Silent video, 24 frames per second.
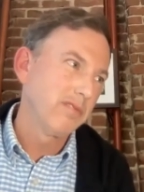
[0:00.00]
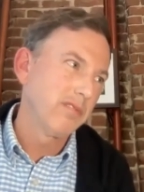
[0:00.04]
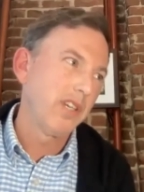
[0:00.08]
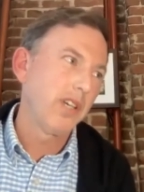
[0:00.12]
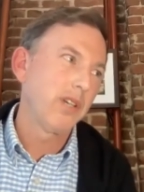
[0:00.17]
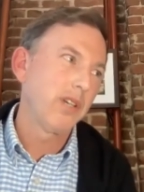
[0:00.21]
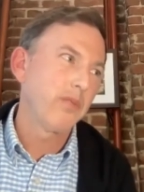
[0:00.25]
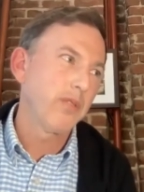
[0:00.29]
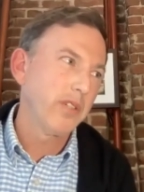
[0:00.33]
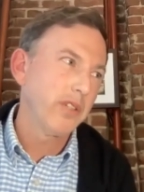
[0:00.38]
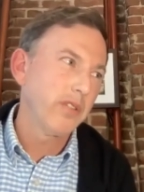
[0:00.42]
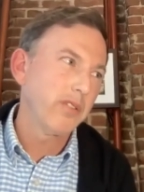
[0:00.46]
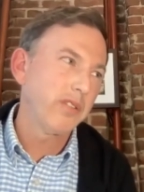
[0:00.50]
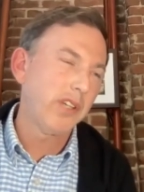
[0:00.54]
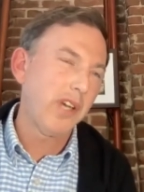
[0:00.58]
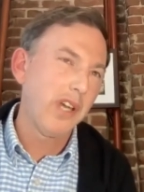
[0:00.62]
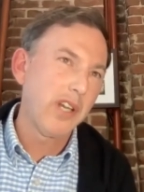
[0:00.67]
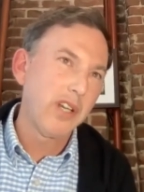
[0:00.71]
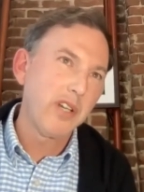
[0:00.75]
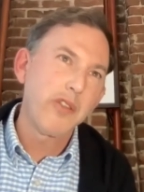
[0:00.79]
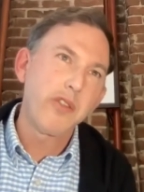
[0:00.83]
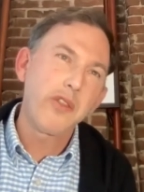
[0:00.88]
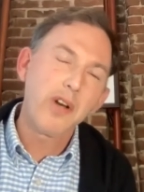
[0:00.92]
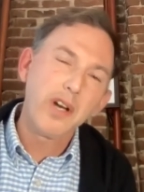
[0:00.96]
and we
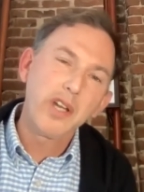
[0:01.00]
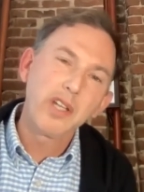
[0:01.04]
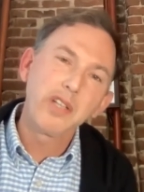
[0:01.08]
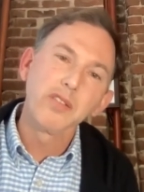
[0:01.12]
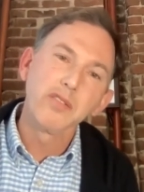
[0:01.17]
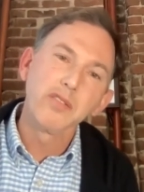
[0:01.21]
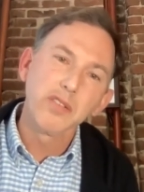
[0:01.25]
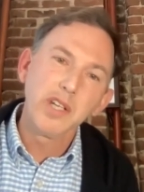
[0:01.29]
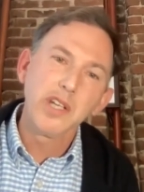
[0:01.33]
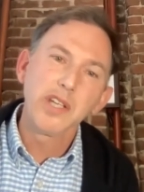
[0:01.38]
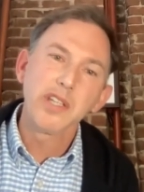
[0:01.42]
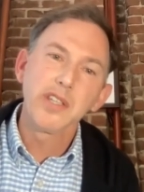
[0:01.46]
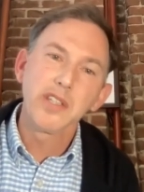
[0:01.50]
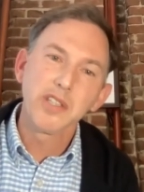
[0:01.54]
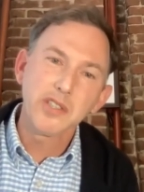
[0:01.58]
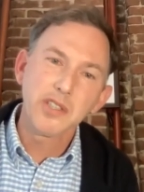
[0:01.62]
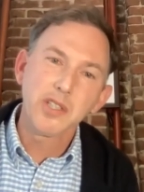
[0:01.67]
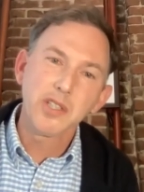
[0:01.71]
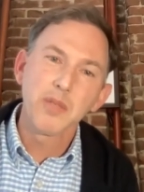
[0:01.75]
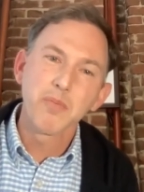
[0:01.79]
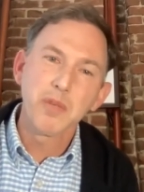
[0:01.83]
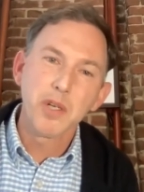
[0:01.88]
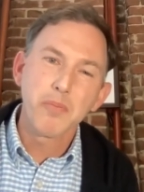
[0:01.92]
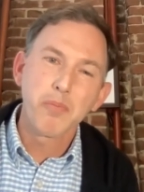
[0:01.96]
kind of thought, hey, this
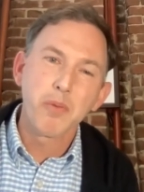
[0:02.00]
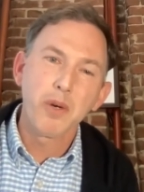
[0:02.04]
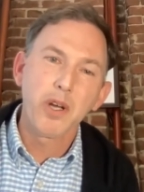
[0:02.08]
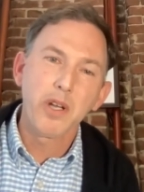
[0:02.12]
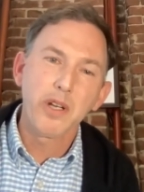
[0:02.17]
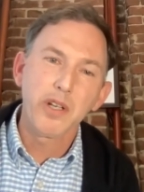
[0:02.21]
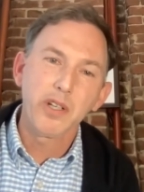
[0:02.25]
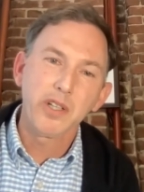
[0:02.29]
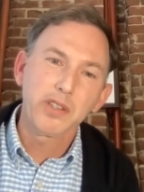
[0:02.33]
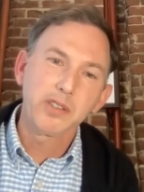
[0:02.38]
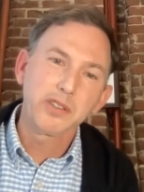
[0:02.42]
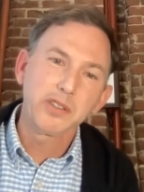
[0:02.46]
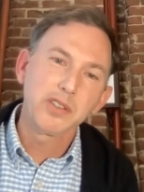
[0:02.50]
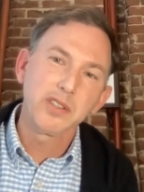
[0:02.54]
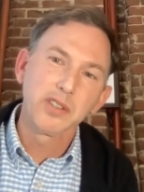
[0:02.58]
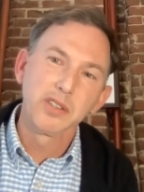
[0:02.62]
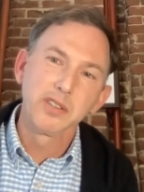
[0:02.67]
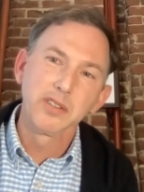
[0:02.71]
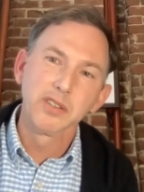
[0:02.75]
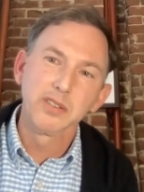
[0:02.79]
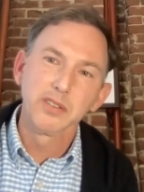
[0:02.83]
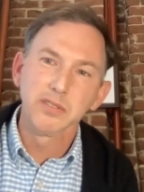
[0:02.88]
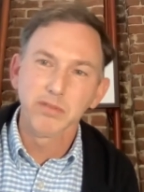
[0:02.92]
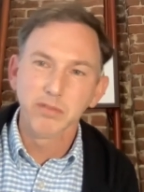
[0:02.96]
could be a product,
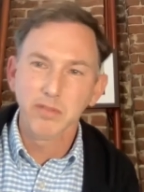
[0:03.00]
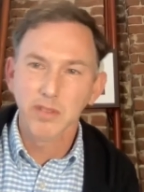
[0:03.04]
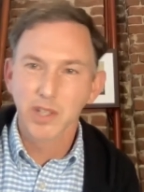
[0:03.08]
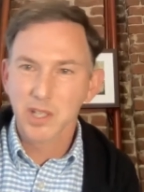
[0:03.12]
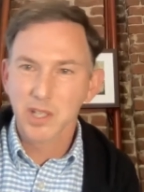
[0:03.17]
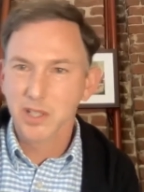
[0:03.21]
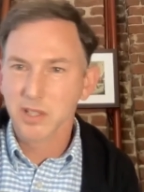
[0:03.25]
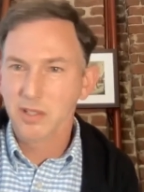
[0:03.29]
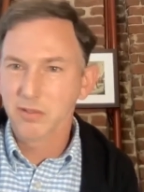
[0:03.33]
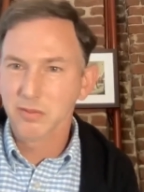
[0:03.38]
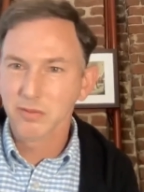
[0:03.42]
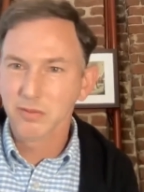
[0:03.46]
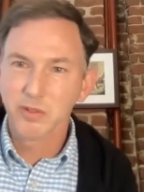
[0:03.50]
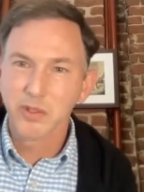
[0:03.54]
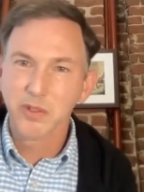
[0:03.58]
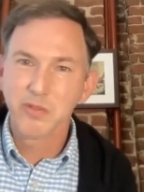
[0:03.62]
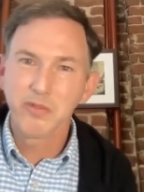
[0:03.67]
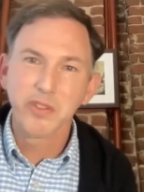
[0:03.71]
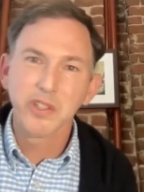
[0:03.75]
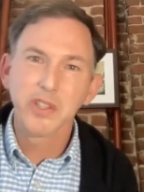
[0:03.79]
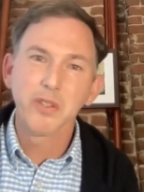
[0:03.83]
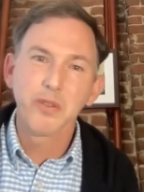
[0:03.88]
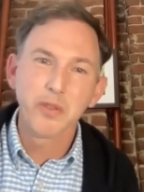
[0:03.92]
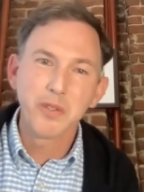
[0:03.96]
and we
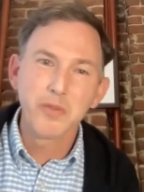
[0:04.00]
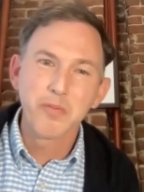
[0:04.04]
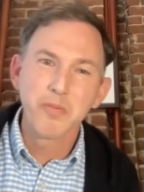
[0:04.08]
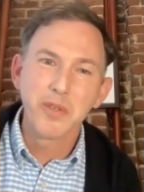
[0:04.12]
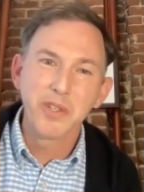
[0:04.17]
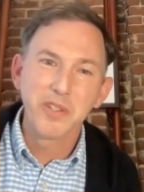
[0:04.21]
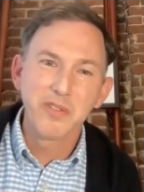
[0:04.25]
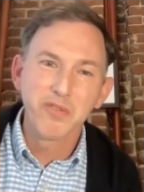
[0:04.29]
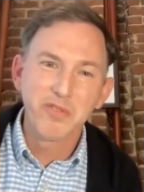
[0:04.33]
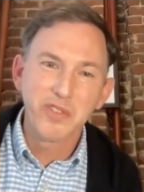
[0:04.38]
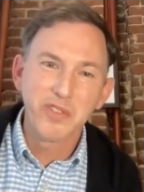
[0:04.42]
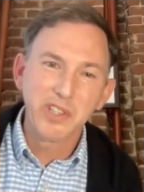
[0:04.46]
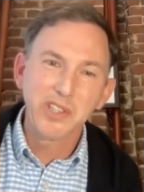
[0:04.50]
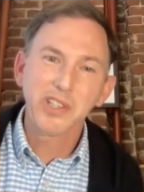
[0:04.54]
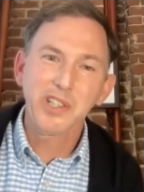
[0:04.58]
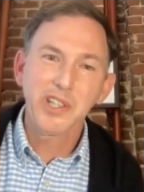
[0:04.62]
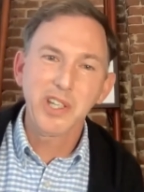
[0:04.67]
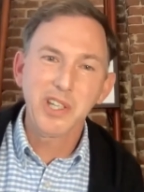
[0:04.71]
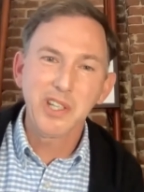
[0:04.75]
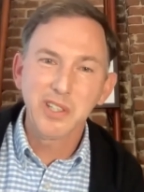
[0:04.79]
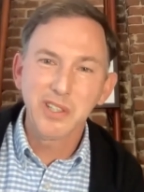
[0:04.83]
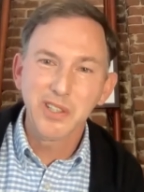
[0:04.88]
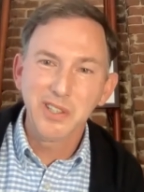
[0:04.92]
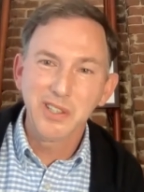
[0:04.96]
feel we've been
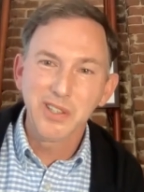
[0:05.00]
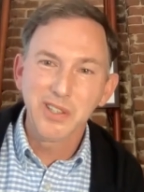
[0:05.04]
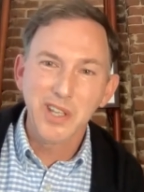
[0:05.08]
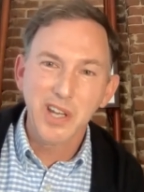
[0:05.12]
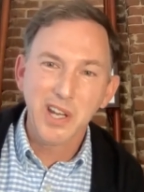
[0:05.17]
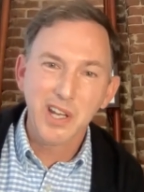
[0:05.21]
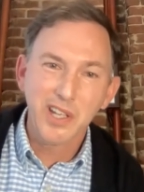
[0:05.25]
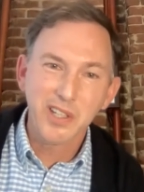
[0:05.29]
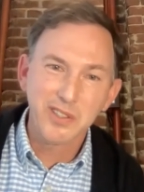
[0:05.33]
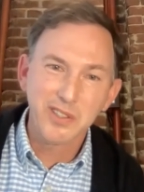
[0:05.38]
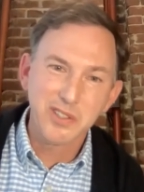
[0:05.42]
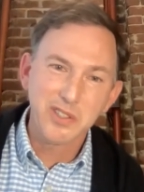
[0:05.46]
vindicated in that.